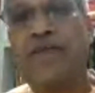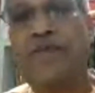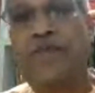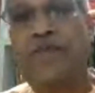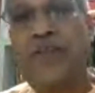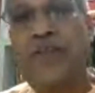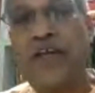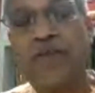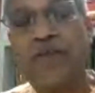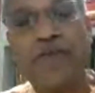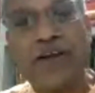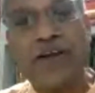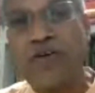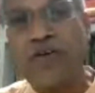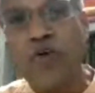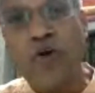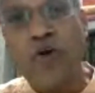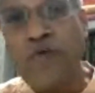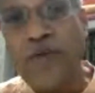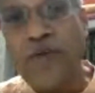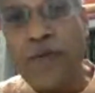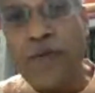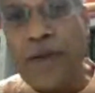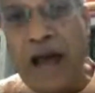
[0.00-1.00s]
there were no
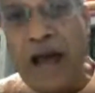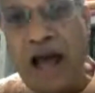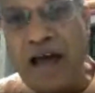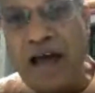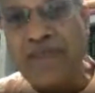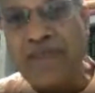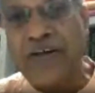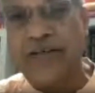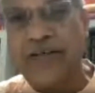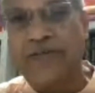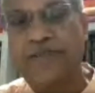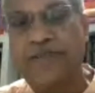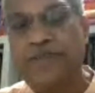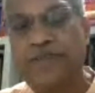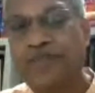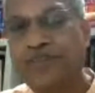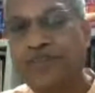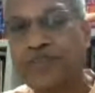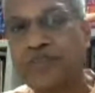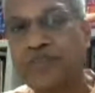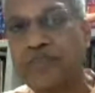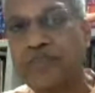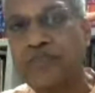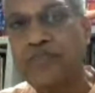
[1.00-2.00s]
vibhava,
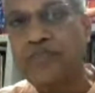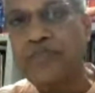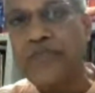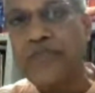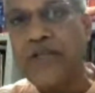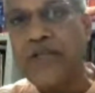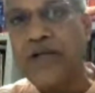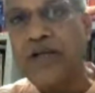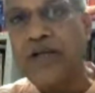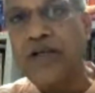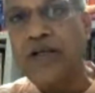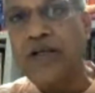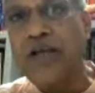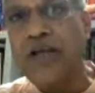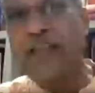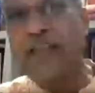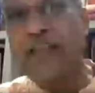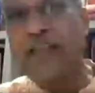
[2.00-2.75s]
and